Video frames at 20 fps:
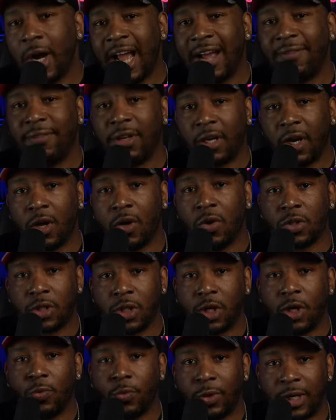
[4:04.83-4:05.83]
or have a
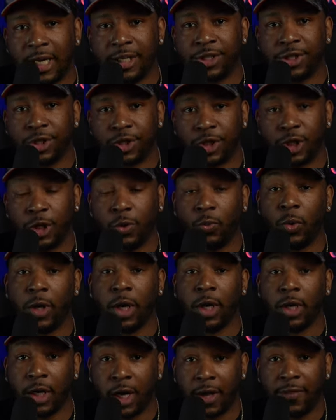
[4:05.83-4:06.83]
long term relationship
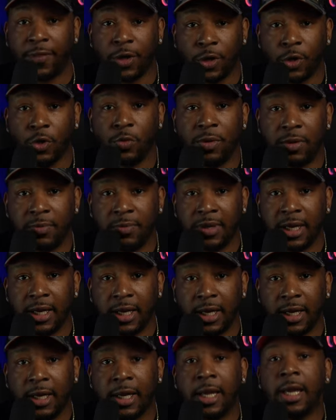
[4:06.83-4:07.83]
with another human
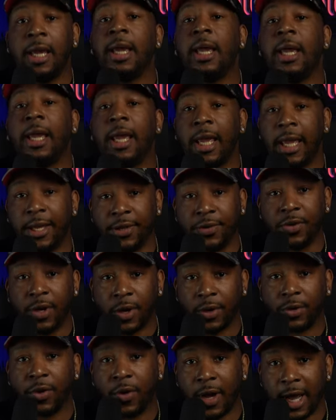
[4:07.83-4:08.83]
being and
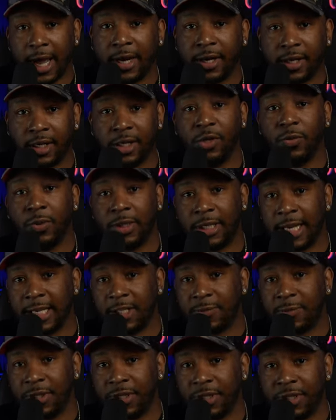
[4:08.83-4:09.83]
you don't know how to deal
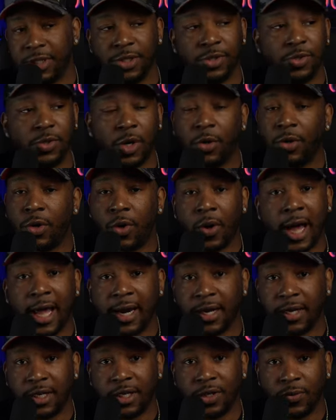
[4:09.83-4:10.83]
with that species. You don't know
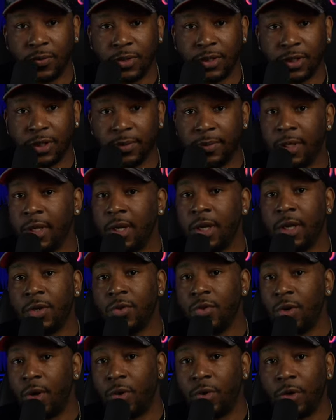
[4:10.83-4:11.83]
how to deal with them.
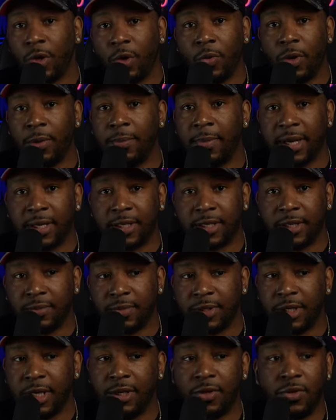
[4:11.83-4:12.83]
You don't know what makes
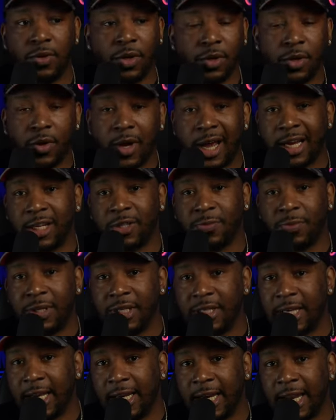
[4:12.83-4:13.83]
them tick. You don't know how to
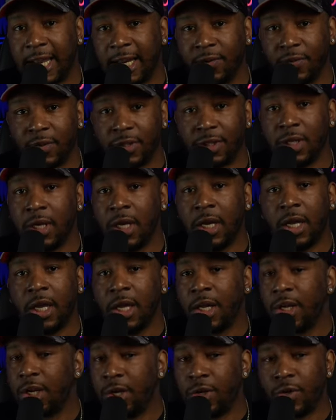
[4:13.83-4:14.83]
speak their language.
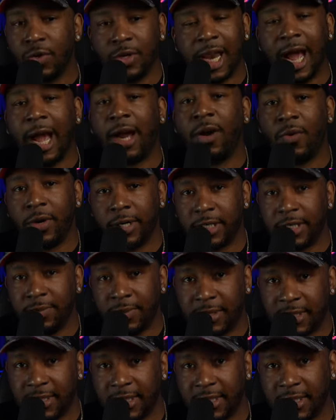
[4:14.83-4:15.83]
You're not
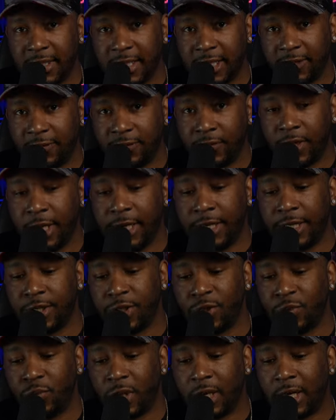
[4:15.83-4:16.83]
going to be successful.
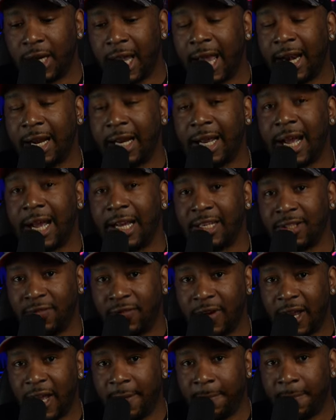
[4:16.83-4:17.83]
And this is where a lot of
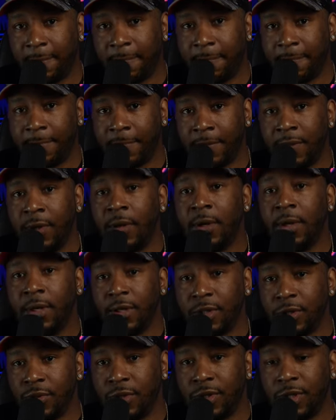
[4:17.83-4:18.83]
guys flop.
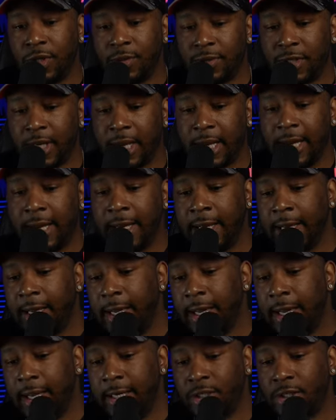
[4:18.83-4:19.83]
You see what I'm saying?
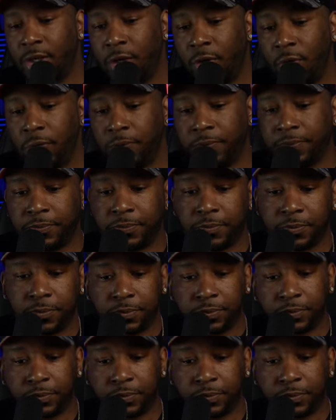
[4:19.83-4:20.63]
And so,